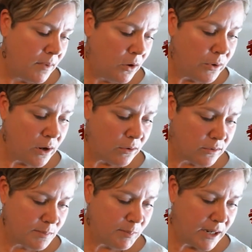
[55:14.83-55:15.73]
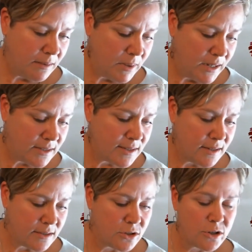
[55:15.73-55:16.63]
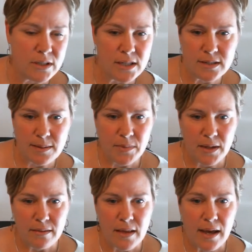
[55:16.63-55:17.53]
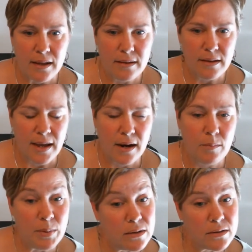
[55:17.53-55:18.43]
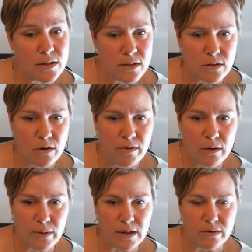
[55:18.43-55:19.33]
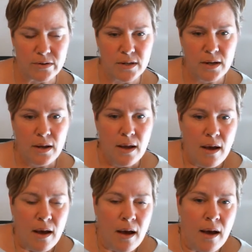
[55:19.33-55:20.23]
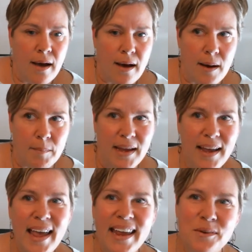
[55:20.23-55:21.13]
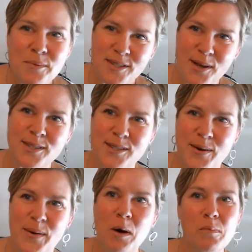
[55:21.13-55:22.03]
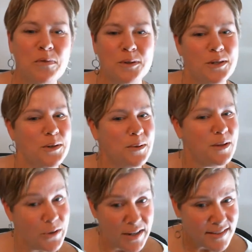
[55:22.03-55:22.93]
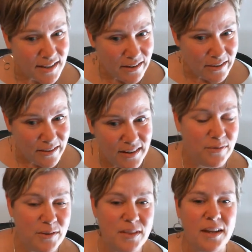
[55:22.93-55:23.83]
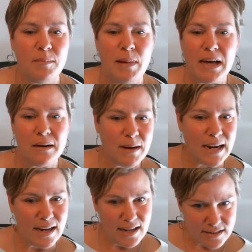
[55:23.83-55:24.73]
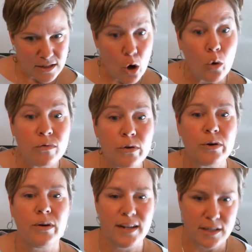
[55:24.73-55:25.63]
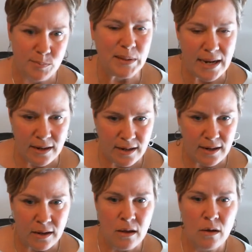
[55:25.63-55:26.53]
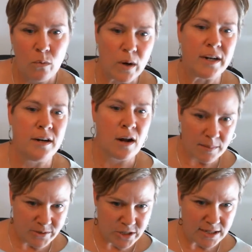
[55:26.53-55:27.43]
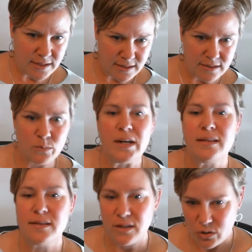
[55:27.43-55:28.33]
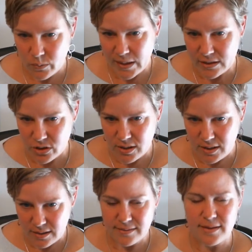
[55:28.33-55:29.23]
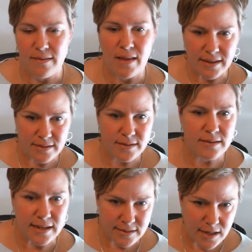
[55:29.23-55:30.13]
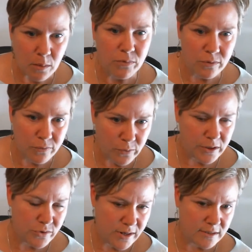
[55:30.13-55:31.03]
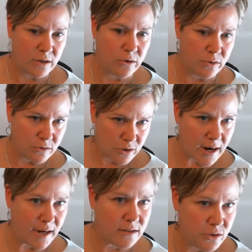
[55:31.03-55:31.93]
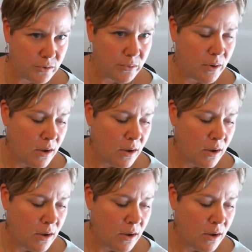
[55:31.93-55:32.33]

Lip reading: Who knows? But it's certainly something that appealed to Soviet readers. And it was also helpful to the translator, if you think about it, right? He's over-explaining what an object is, what a situation is, and that's helpful for a translator who's trying to